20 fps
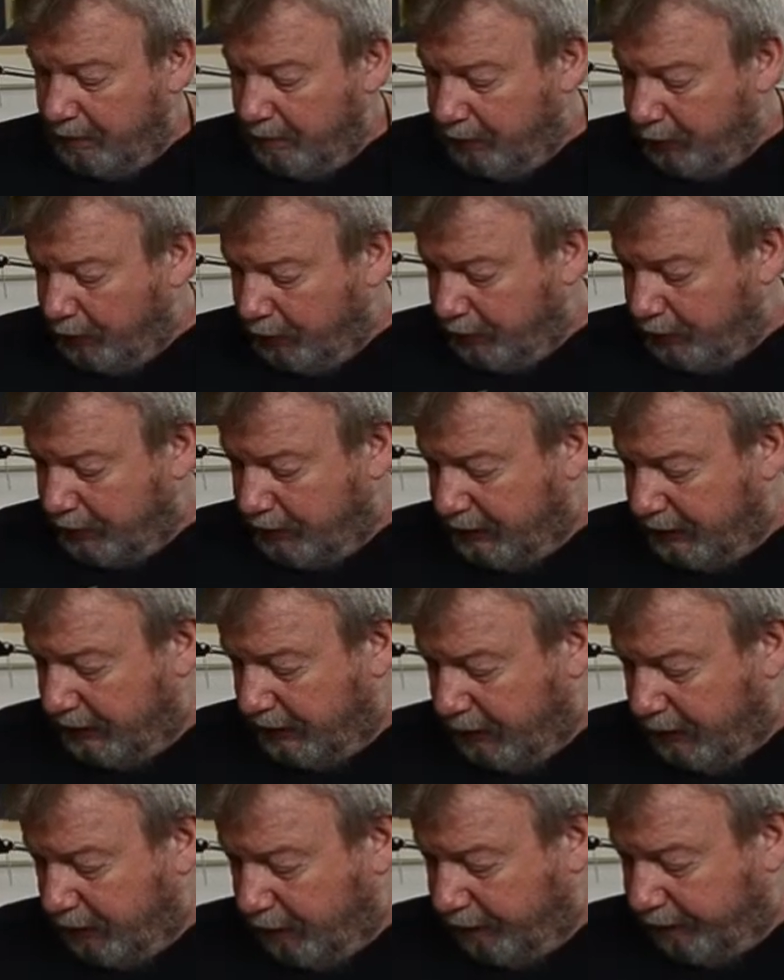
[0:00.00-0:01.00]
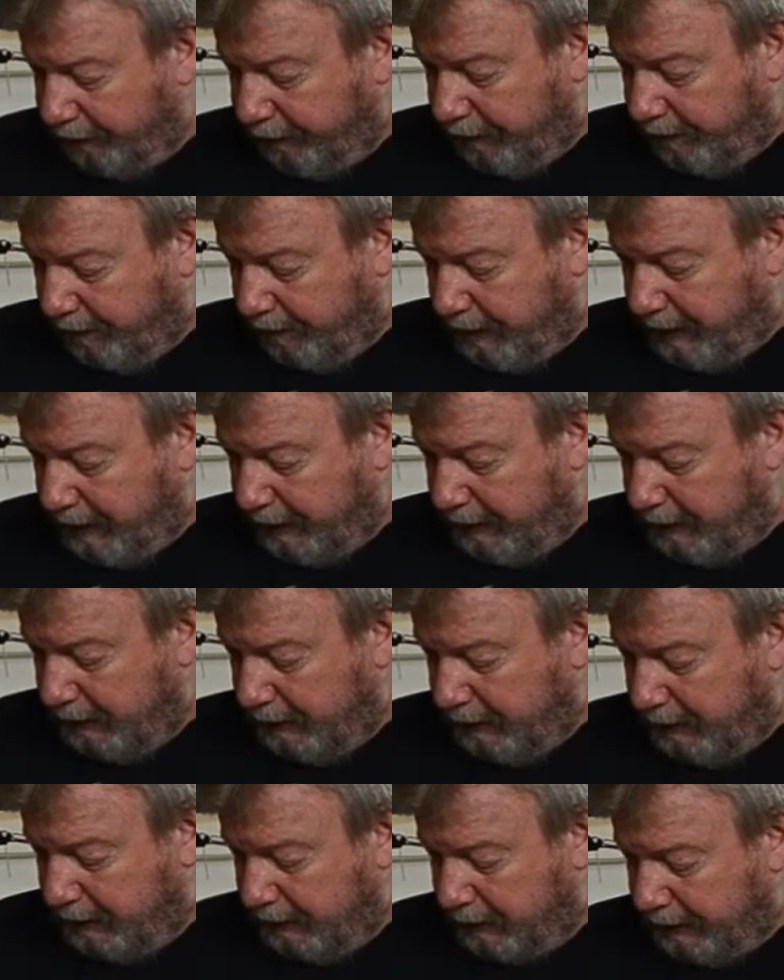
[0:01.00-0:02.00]
book sent out from my
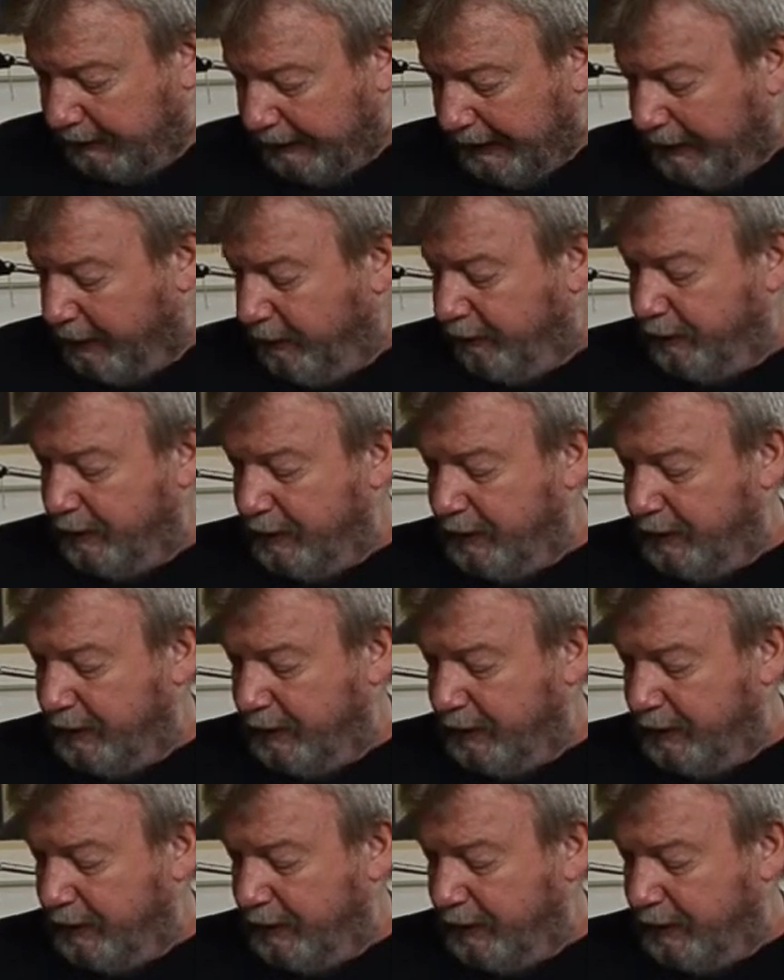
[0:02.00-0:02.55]
gallery